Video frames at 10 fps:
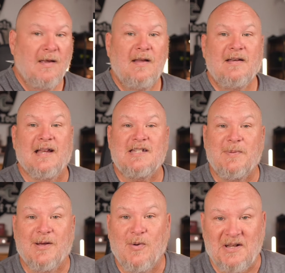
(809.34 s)
needs to
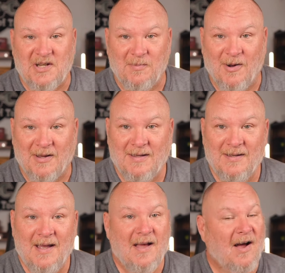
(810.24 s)
be a question mark.
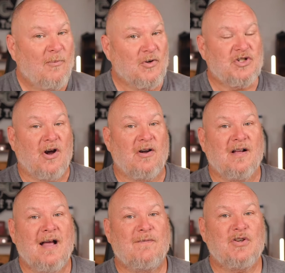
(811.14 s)
We're starting a
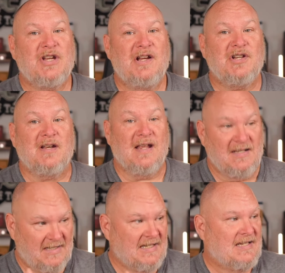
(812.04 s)
conversation.
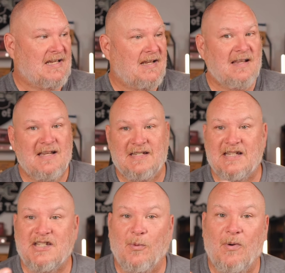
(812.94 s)
Is this it? Is
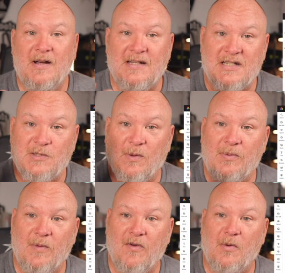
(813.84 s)
this the one? Is this the one
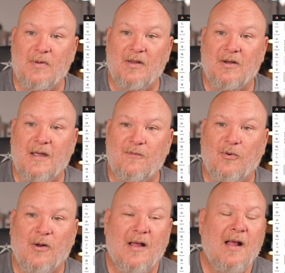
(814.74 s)
that we've all been looking
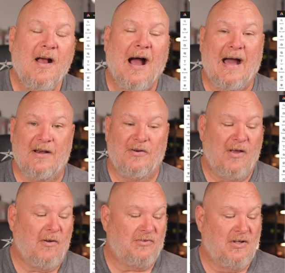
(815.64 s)
for? I don't
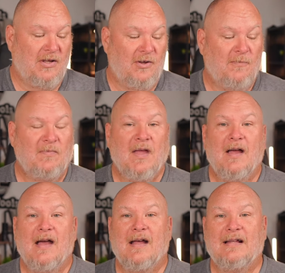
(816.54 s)
know. Do you?
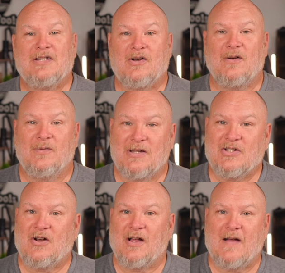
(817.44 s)
Let's start
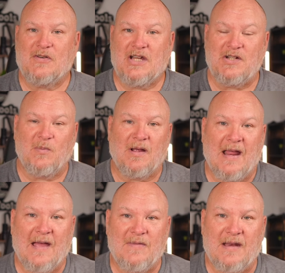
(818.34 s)
a conversation. We're going
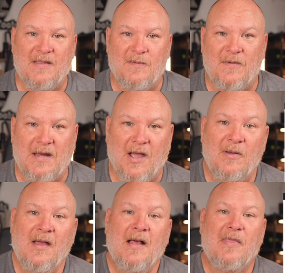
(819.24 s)
to have that in the video.
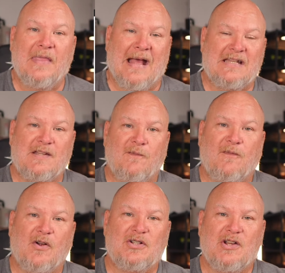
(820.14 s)
That's the
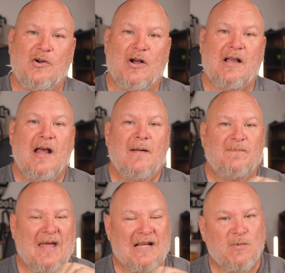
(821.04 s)
first hook.
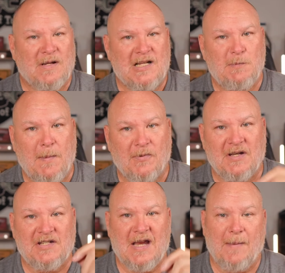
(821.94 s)
That's what gets people to
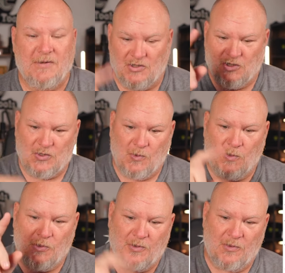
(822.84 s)
stop as they're
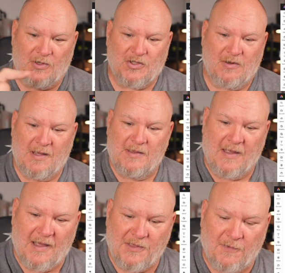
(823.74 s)
scrolling through their screen.
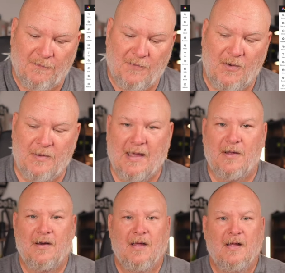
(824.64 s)
They got their phone
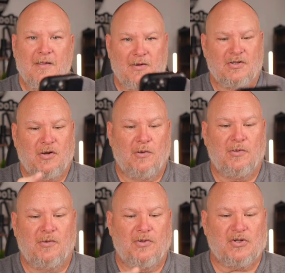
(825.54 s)
out. They're scrolling
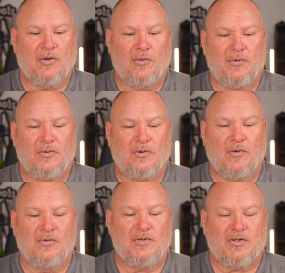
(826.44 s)
through.
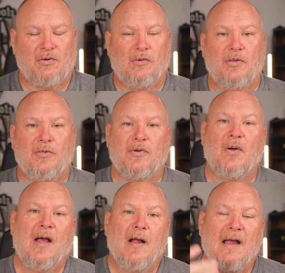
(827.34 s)
Scrolling
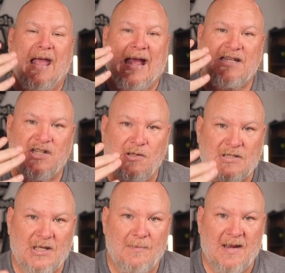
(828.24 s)
through. It's those
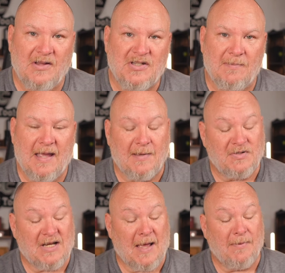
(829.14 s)
thumbnails that make them
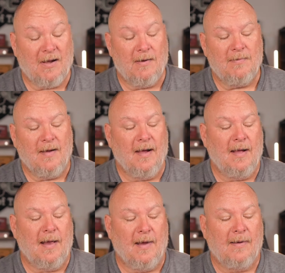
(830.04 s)
stop and go,
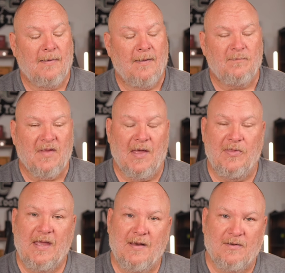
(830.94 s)
huh. And
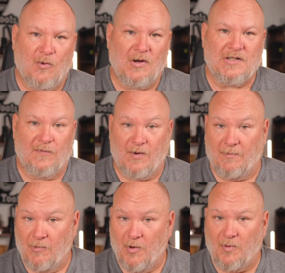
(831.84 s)
then, of course, if you're
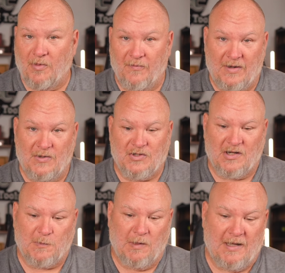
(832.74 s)
on mobile, the video
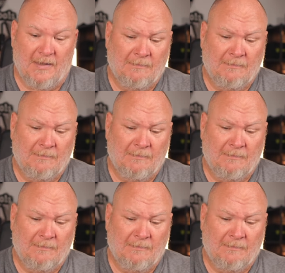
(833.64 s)
starts playing.